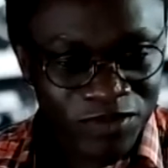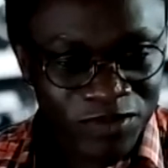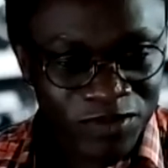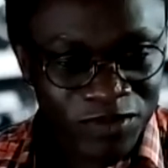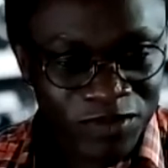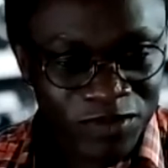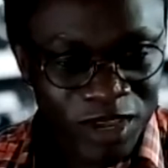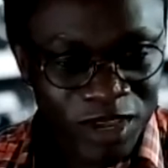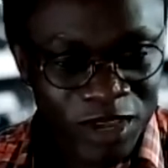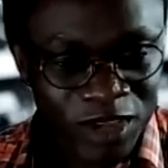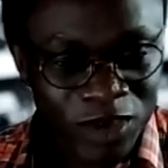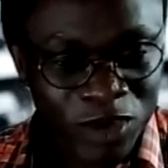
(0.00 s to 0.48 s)

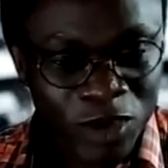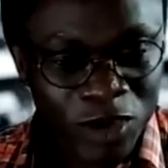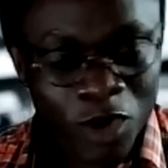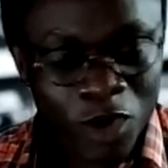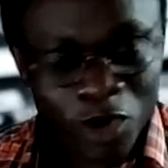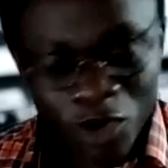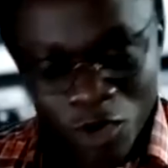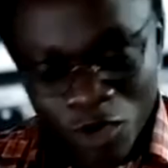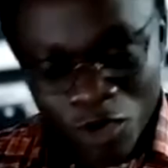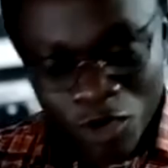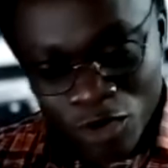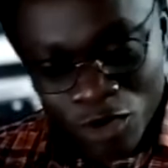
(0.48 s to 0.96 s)
Like you're
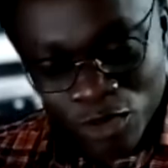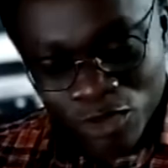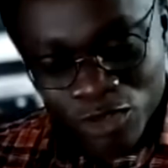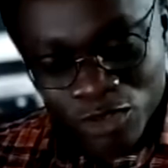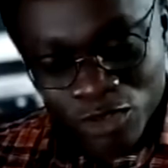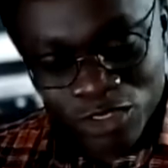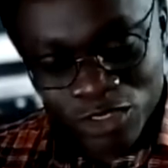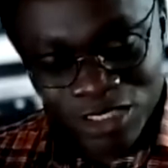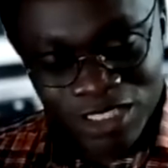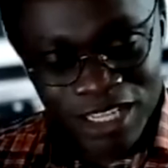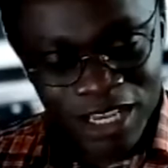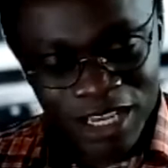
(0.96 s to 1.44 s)

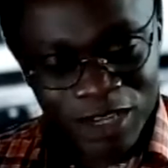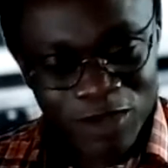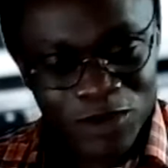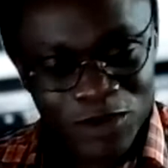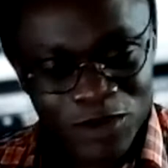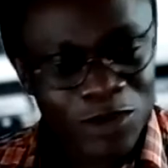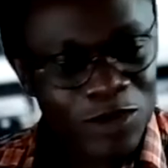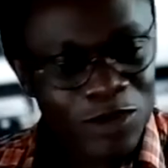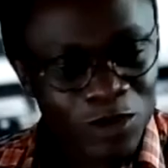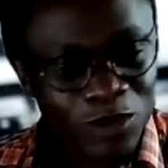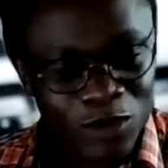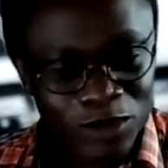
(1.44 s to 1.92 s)
unconscious that you
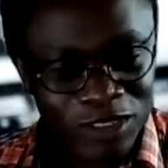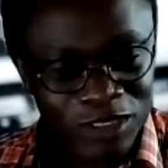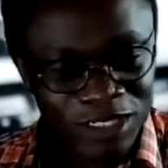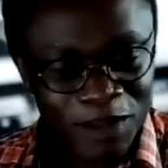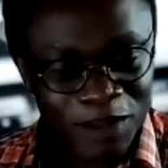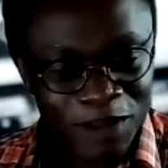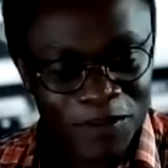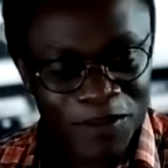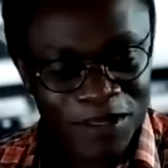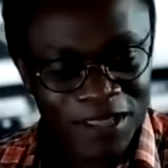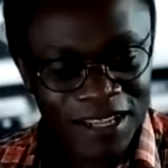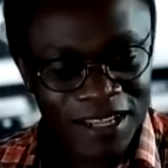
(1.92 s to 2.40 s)
don't know
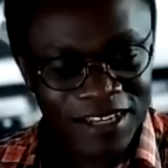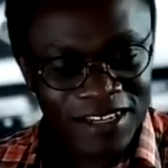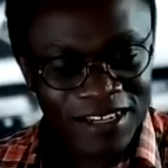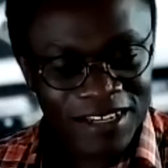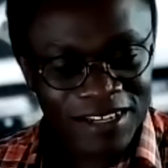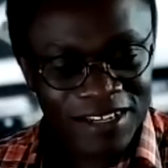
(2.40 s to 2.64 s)
something.